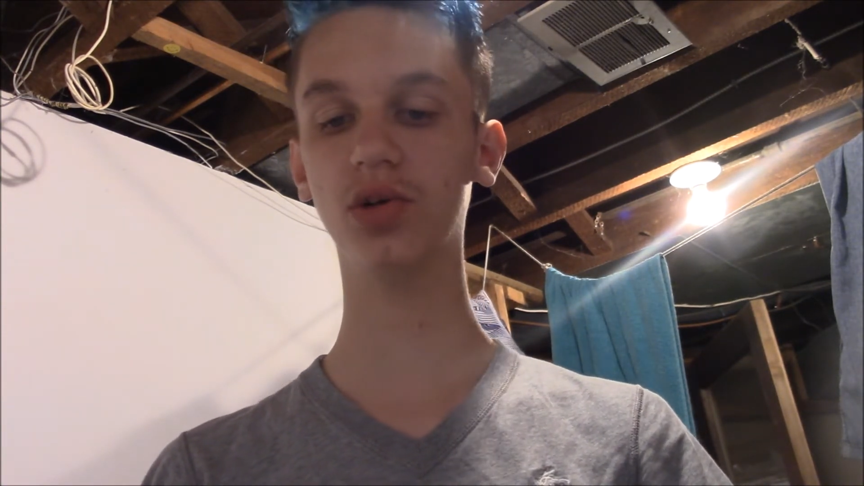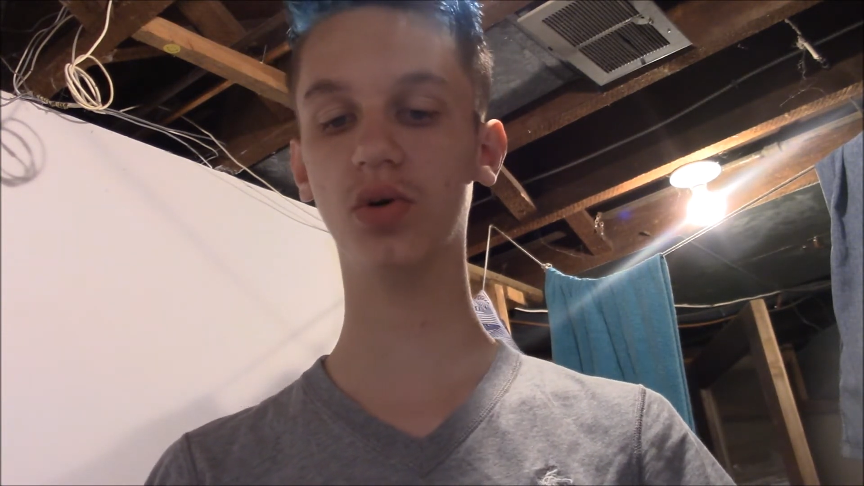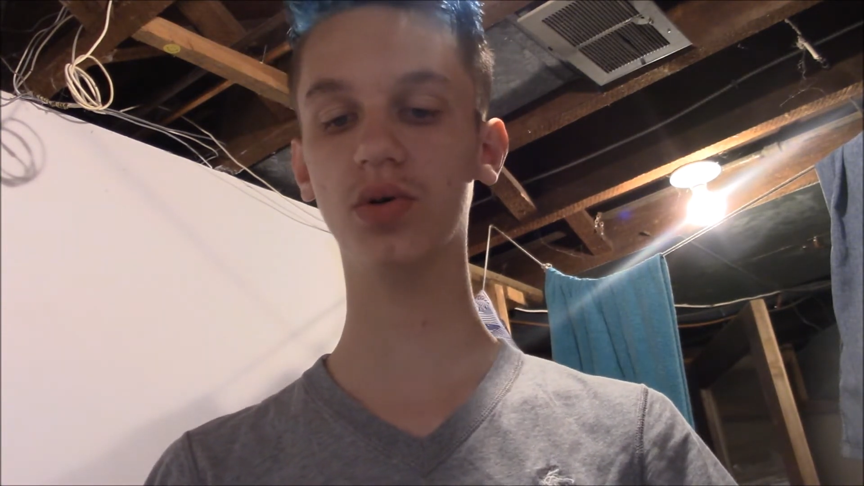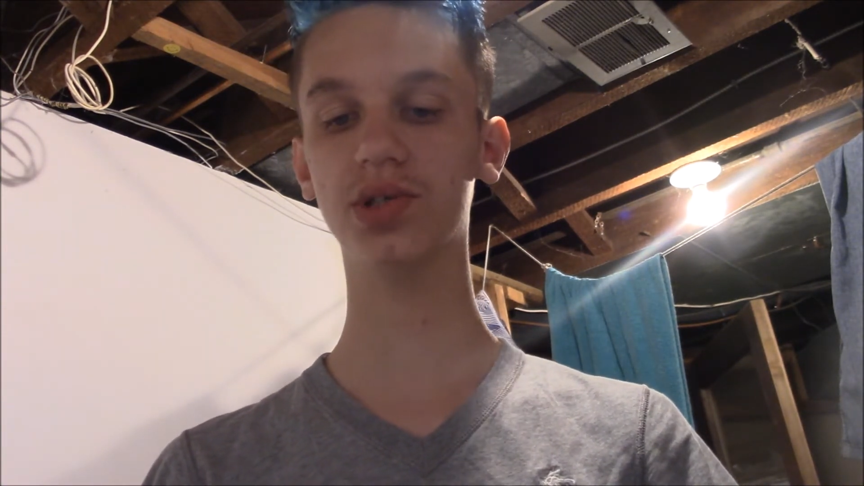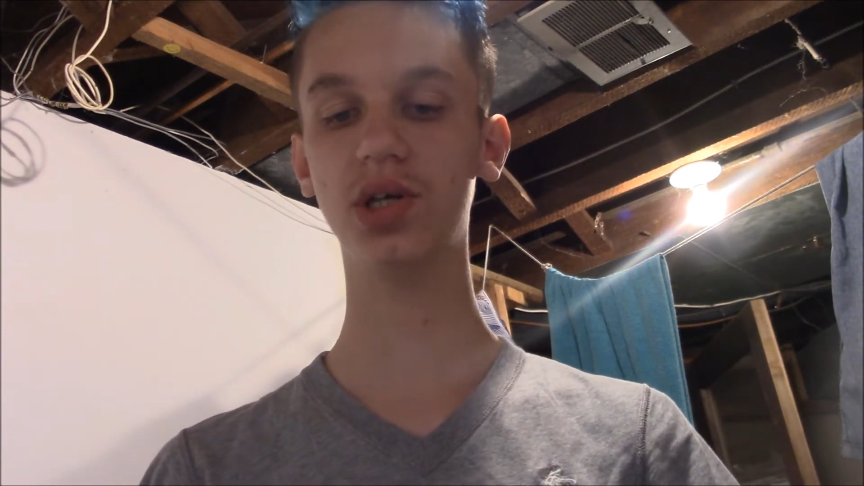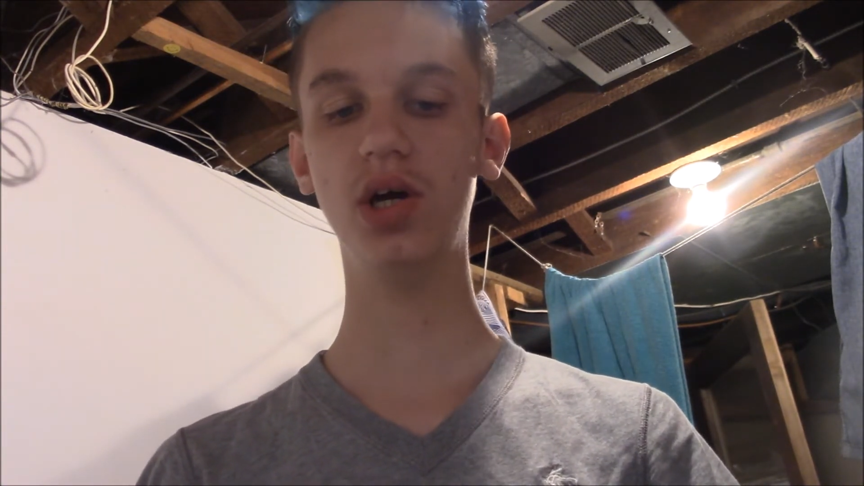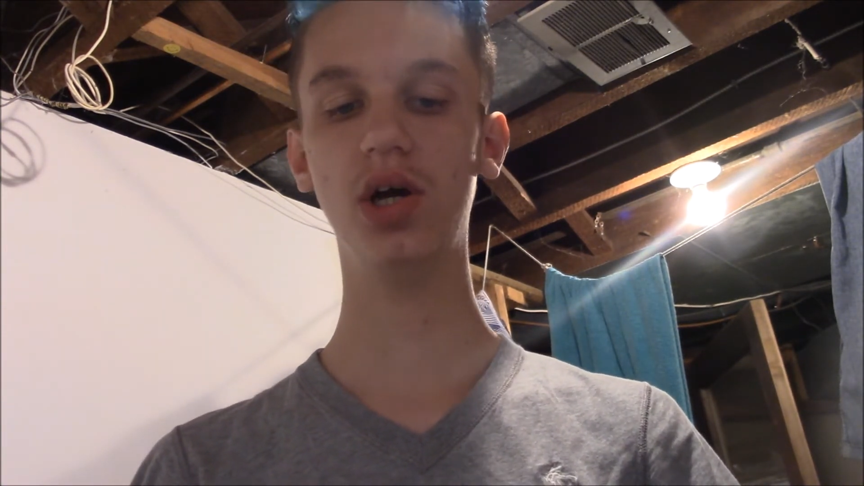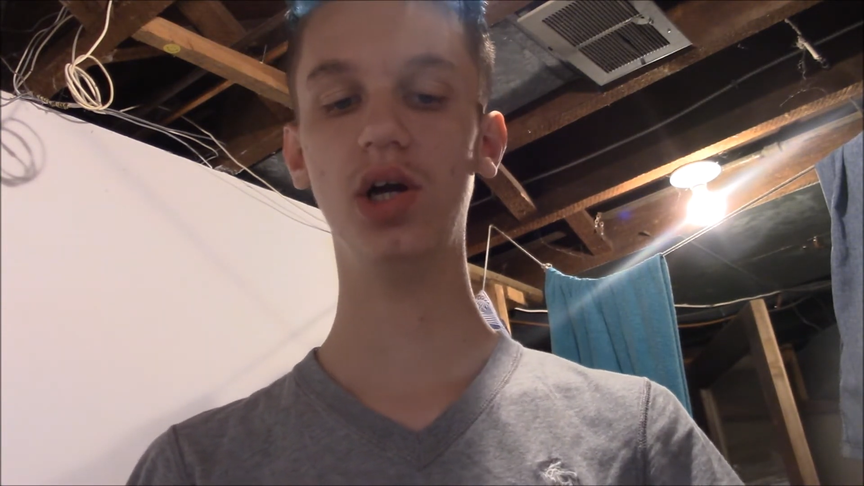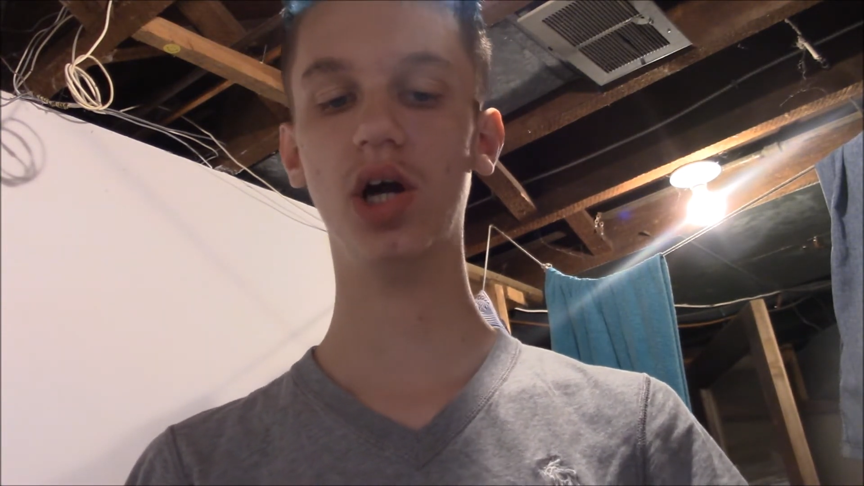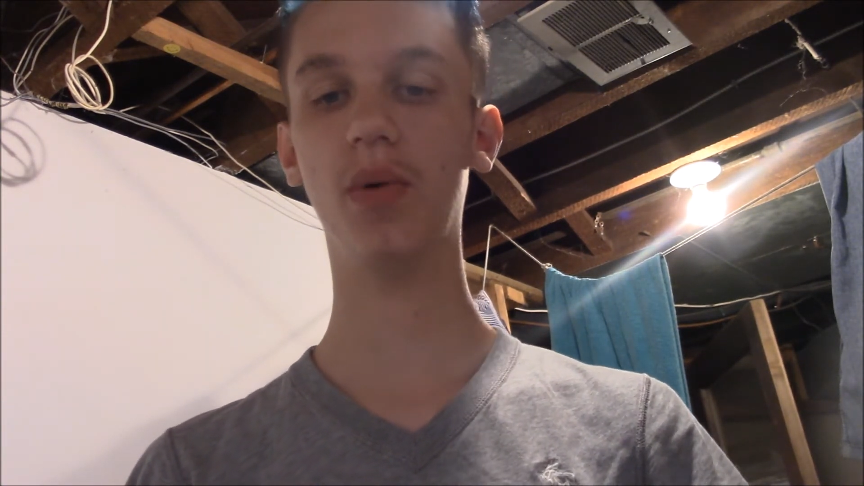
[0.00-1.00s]
goals
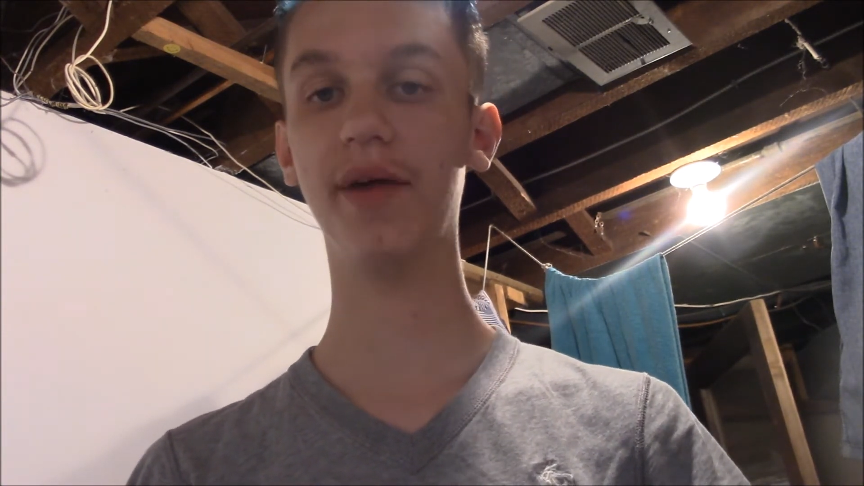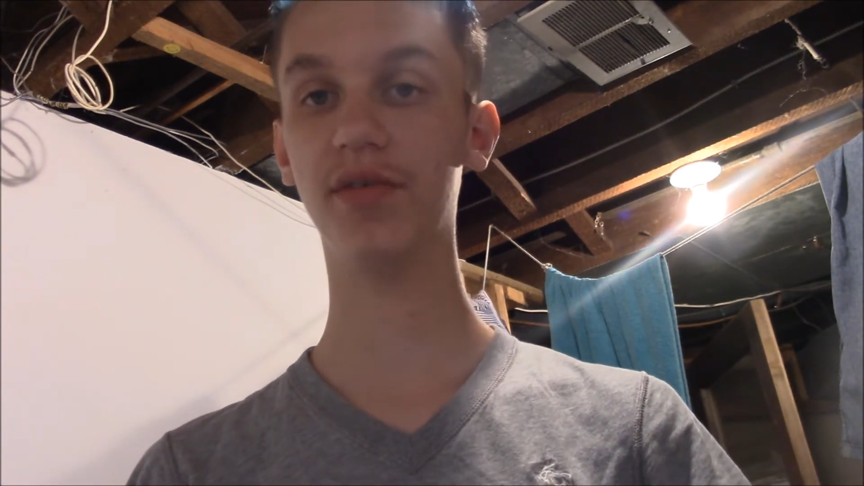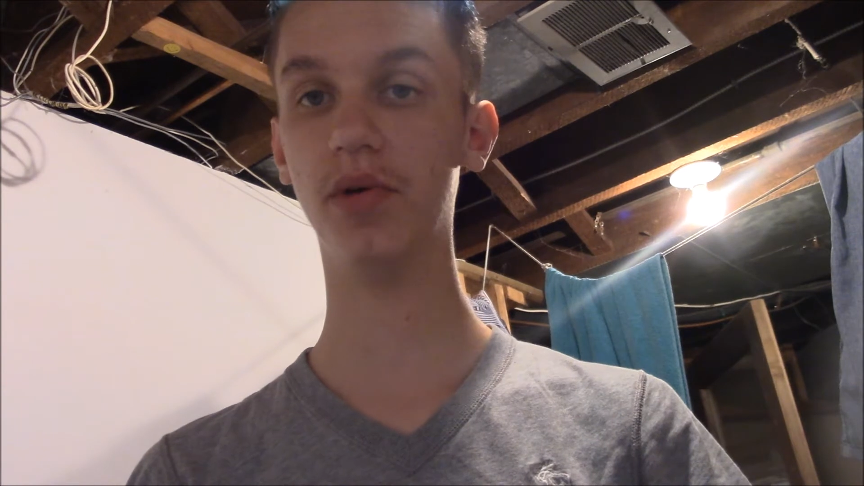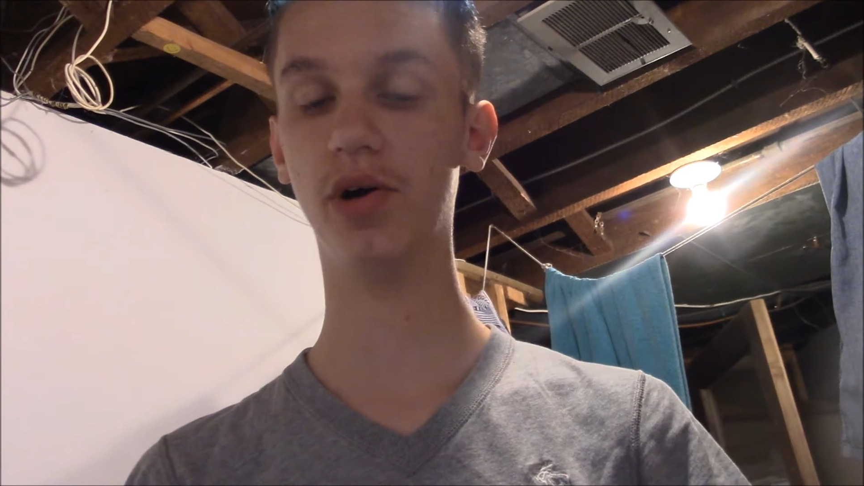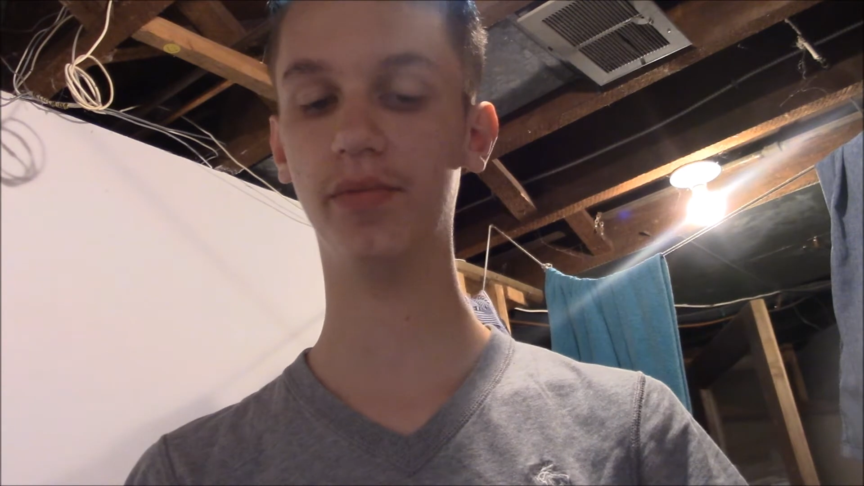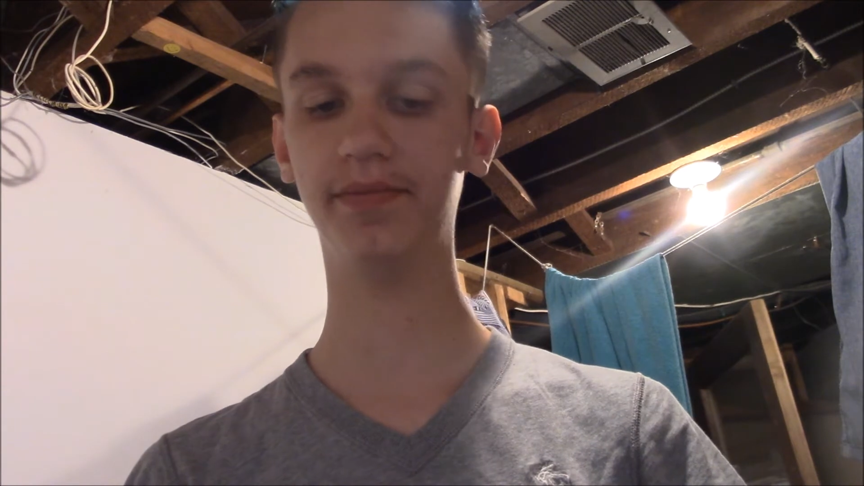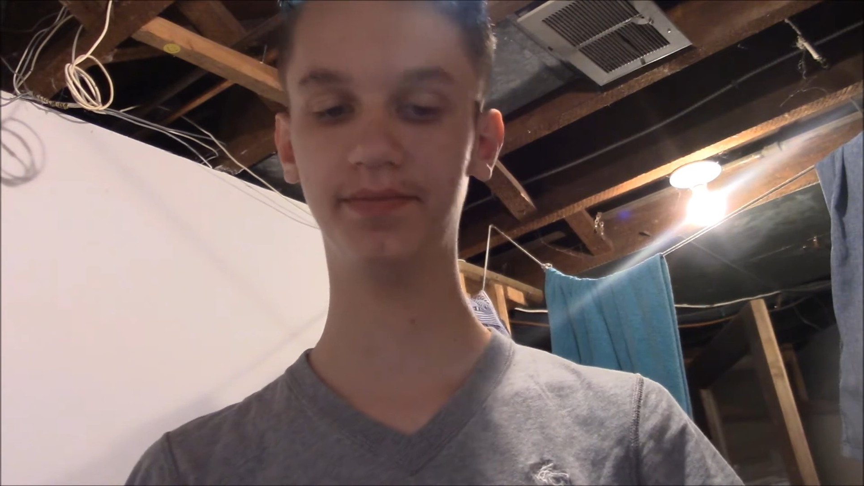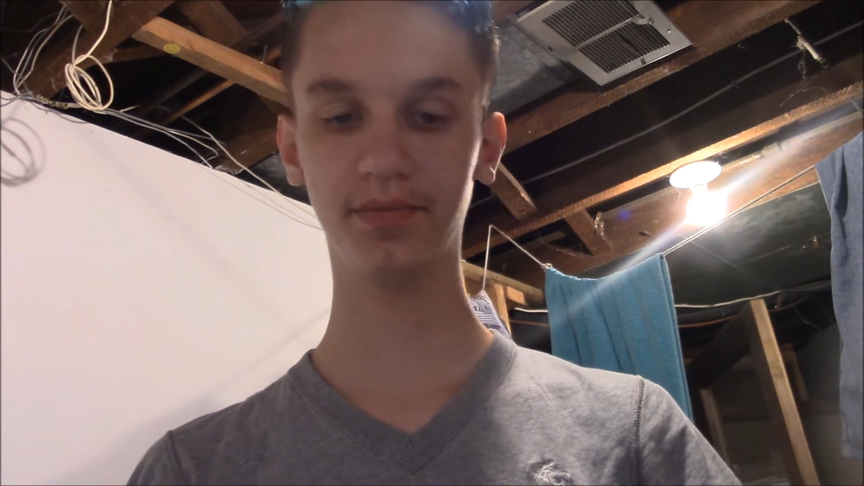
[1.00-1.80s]
away from home.